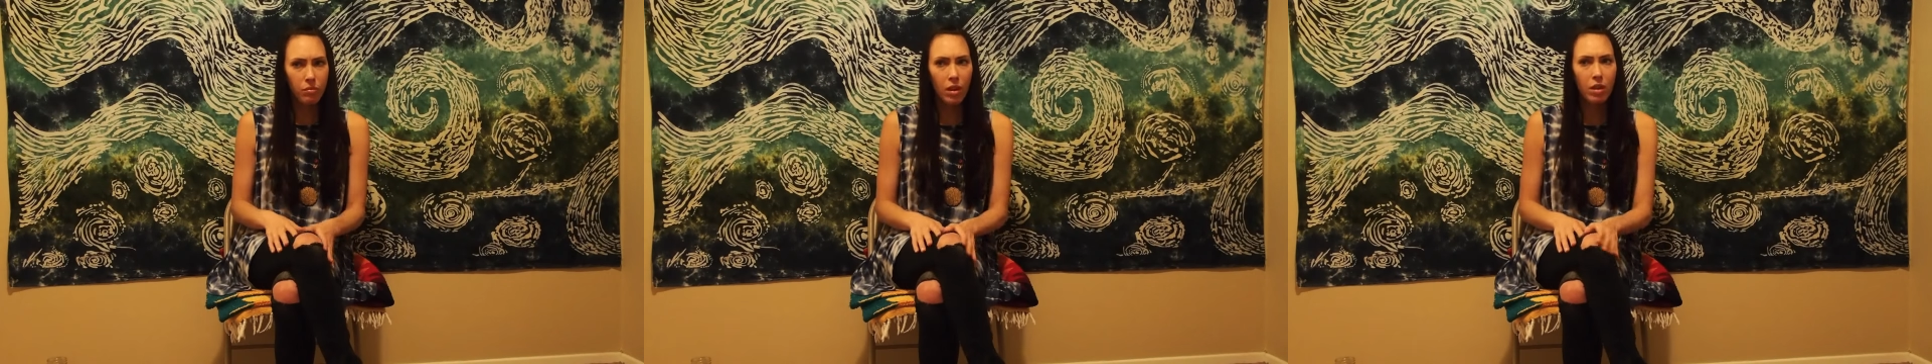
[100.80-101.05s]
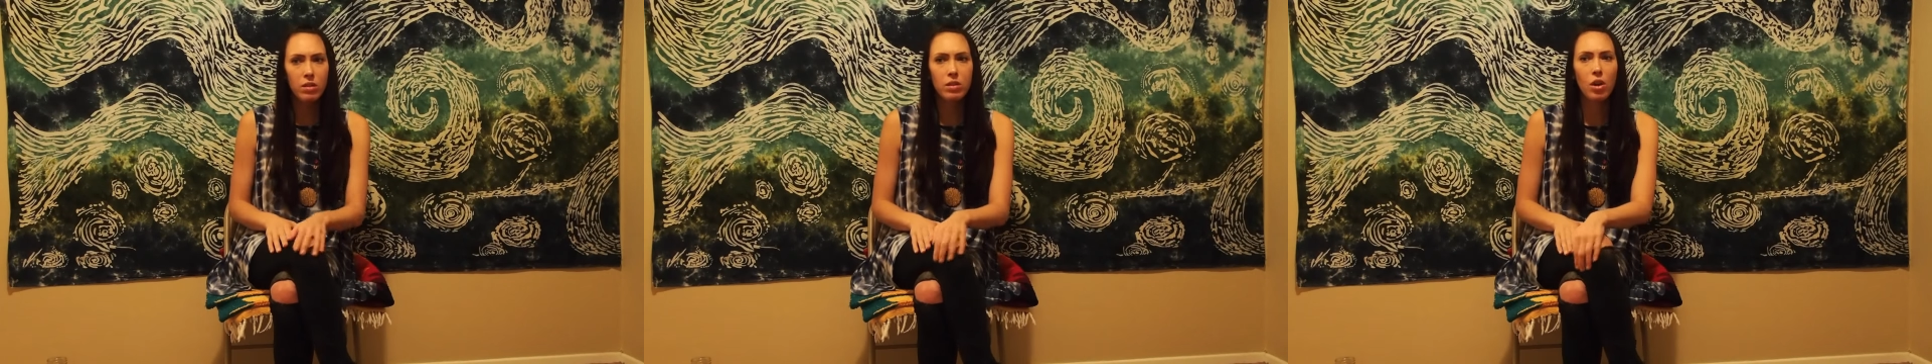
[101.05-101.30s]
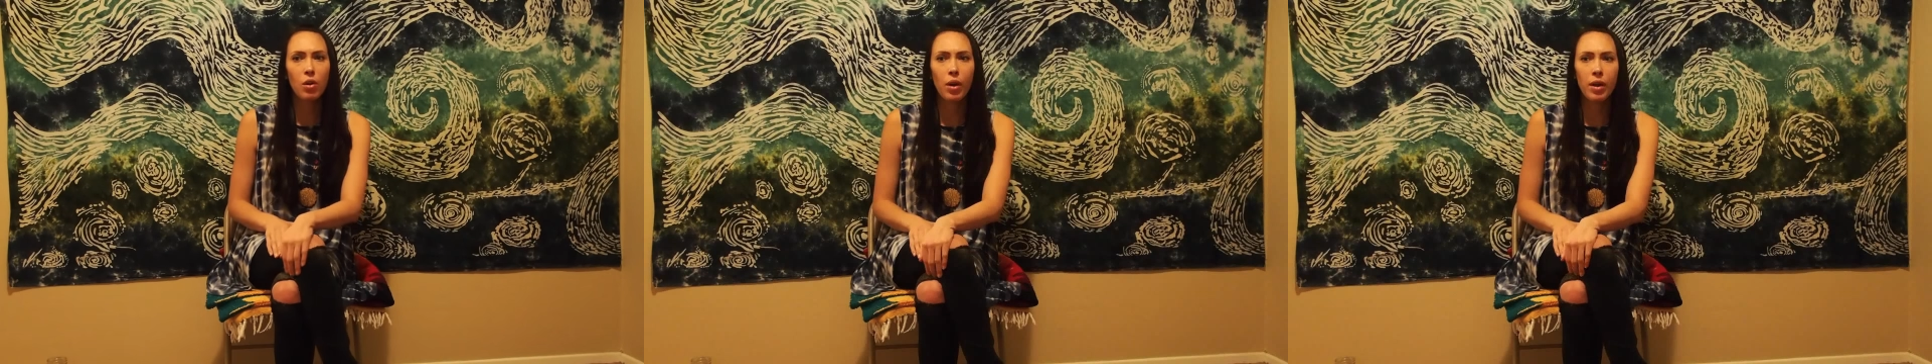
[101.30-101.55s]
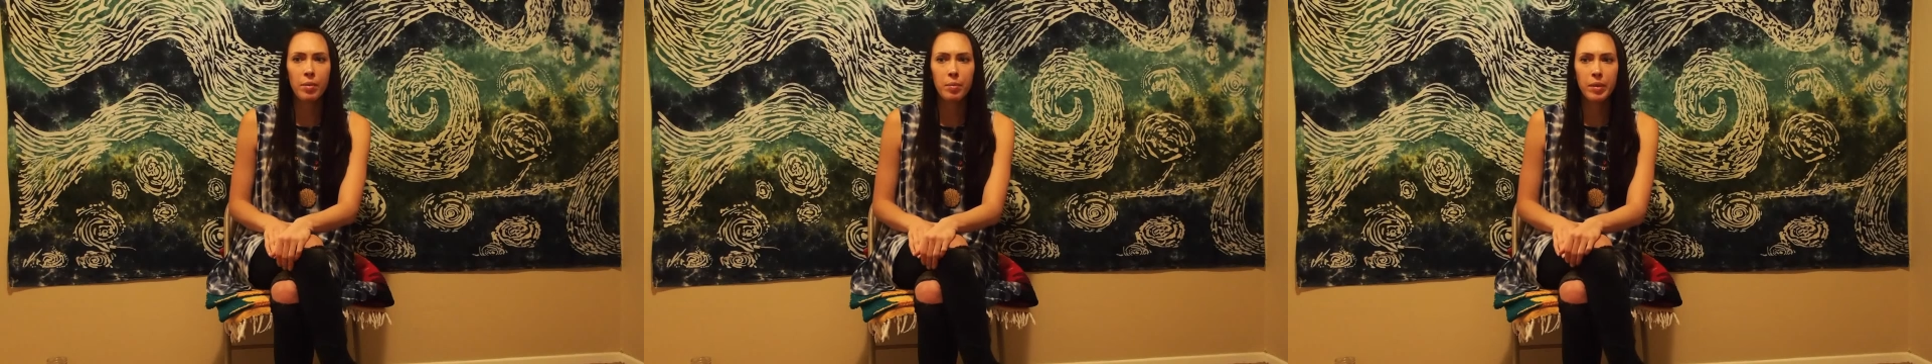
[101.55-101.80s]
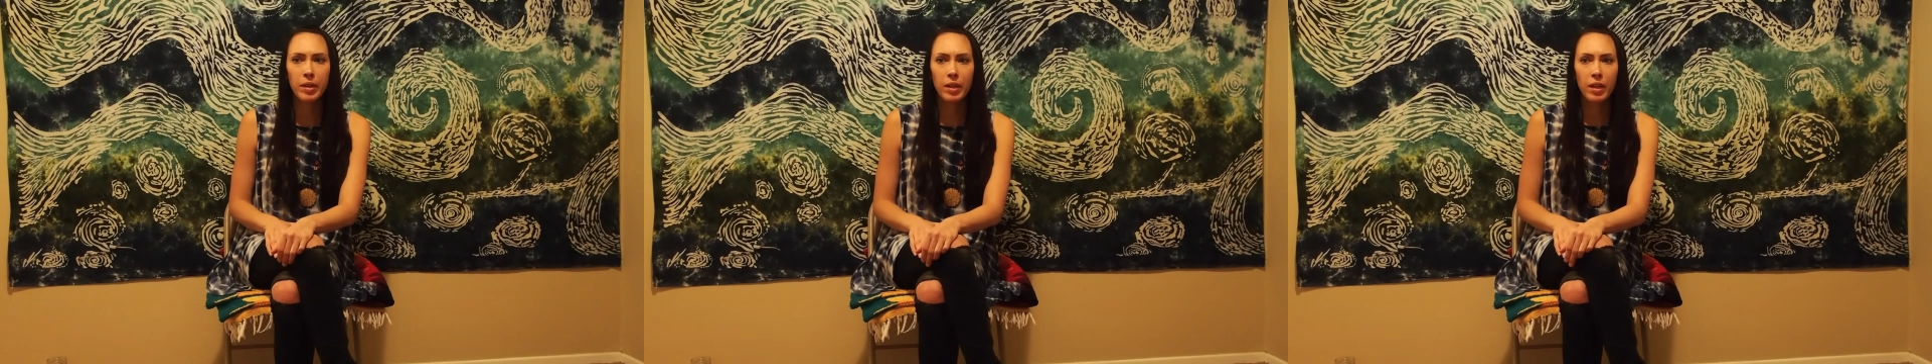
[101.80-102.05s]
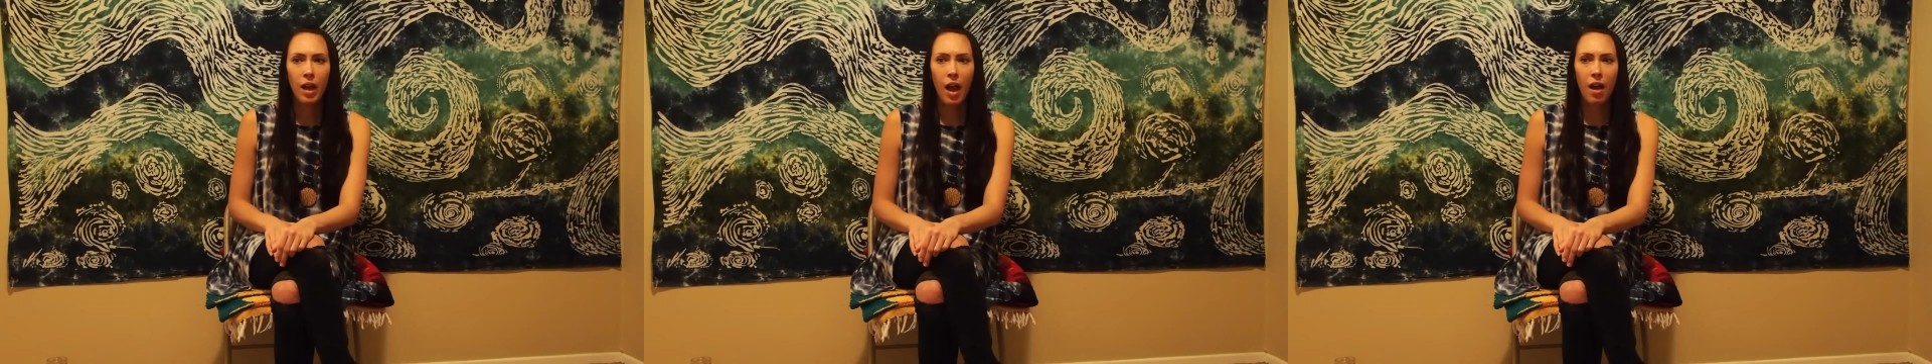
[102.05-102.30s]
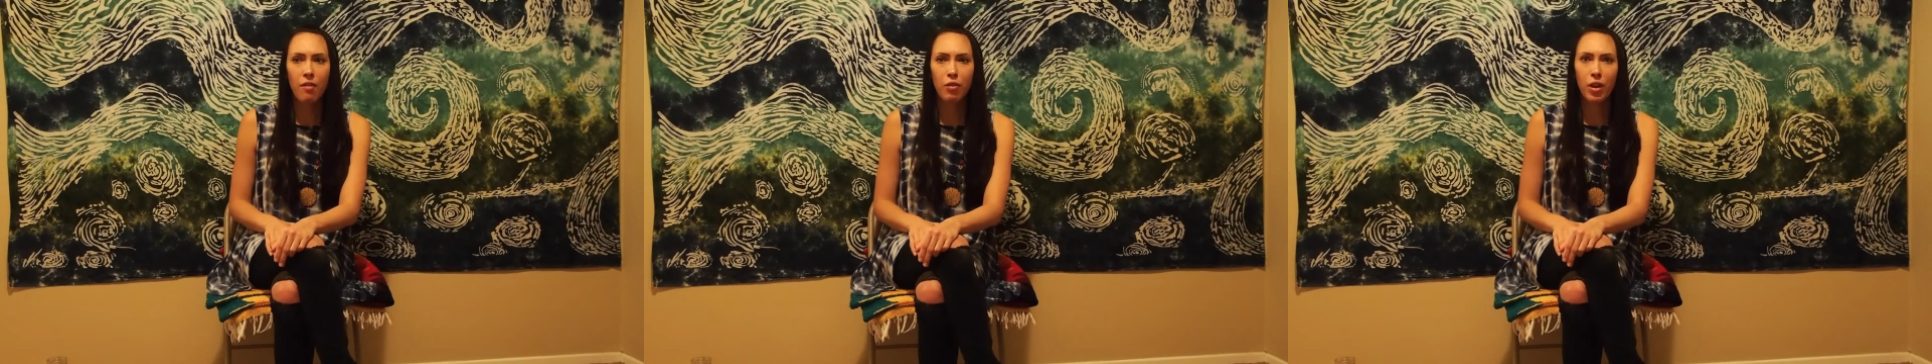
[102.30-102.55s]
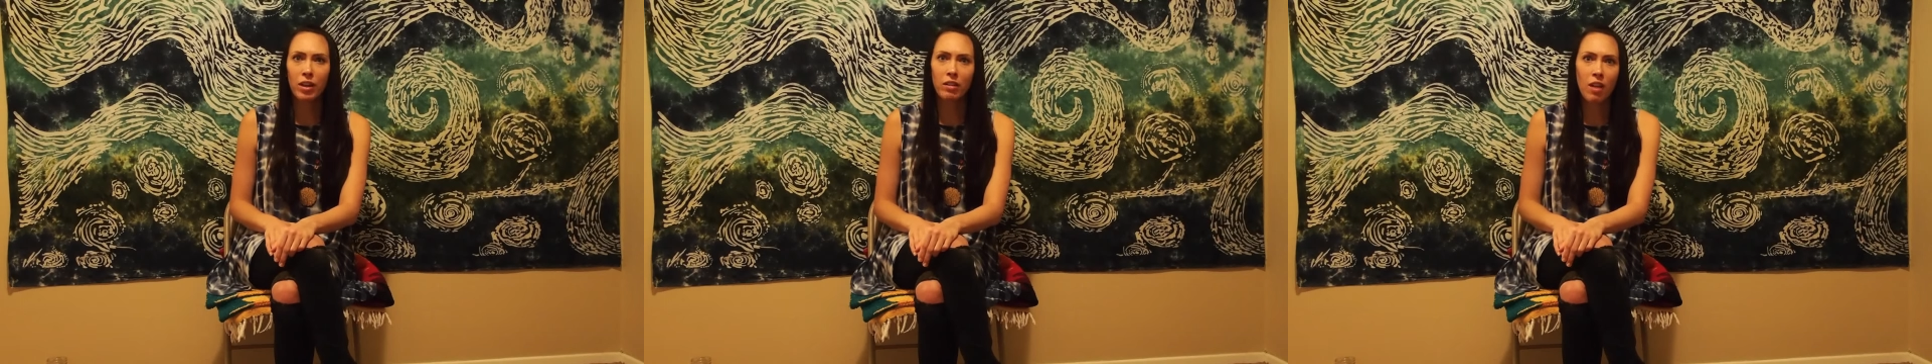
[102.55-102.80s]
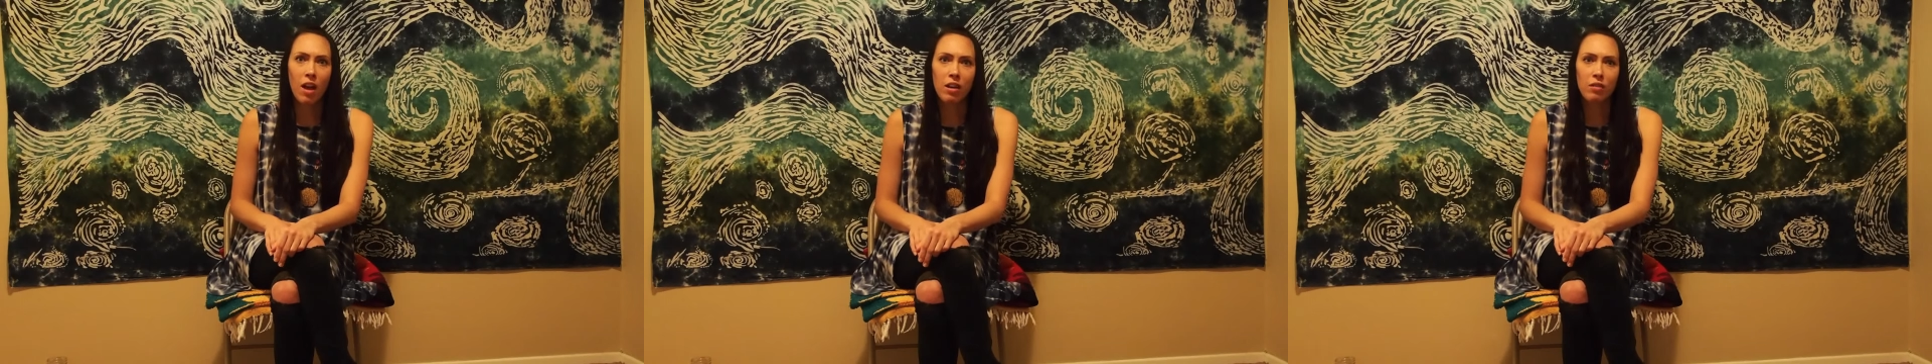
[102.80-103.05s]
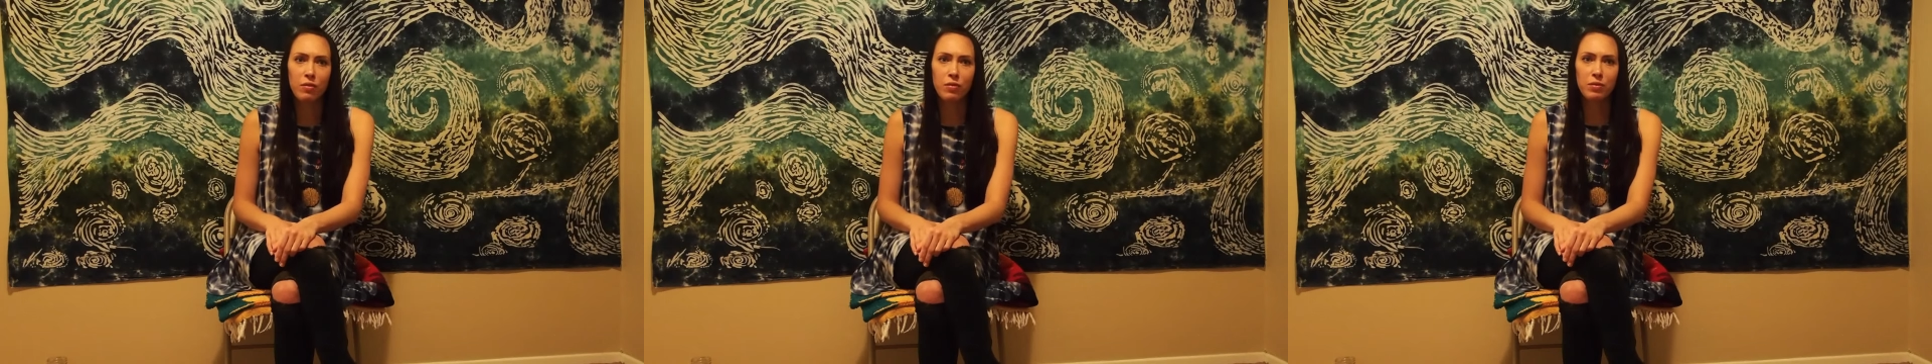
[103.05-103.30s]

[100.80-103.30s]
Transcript: So I've read a lot of